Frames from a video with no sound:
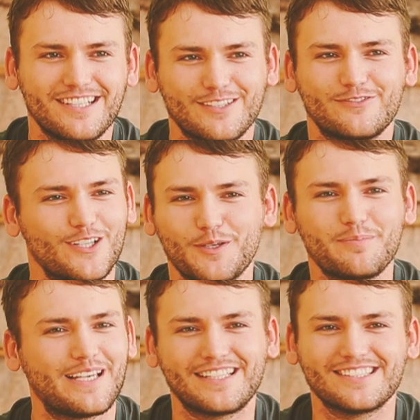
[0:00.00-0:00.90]
in the
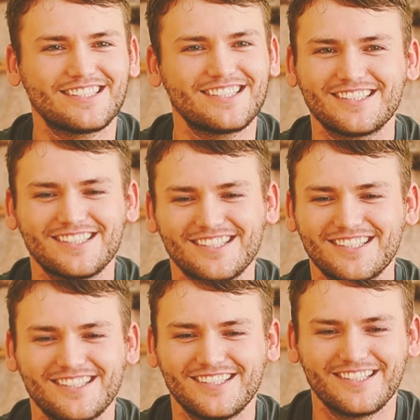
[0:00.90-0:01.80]
Philippines,
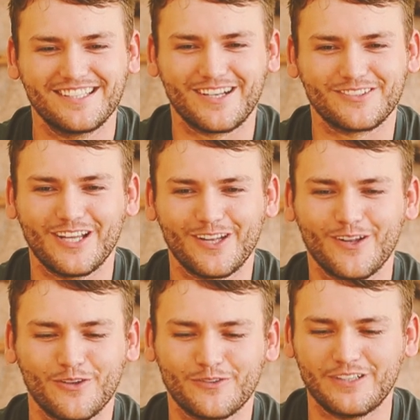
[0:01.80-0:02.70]
you know, let
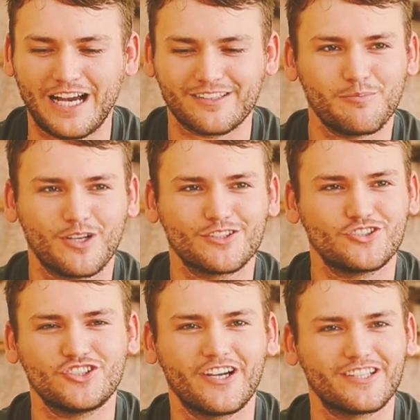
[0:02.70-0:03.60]
alone the fact I'm also
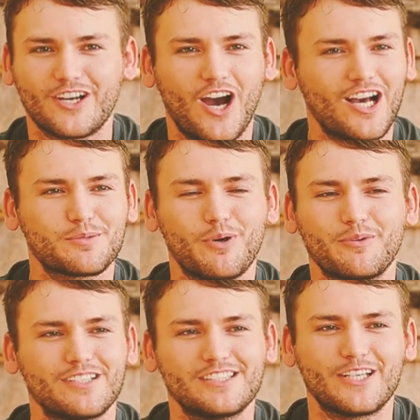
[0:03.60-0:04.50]
sharing the gospel, I
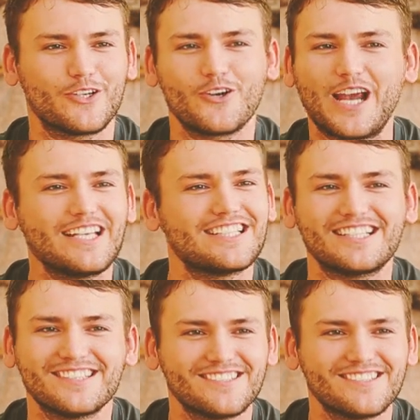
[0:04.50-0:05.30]
would have said you're crazy.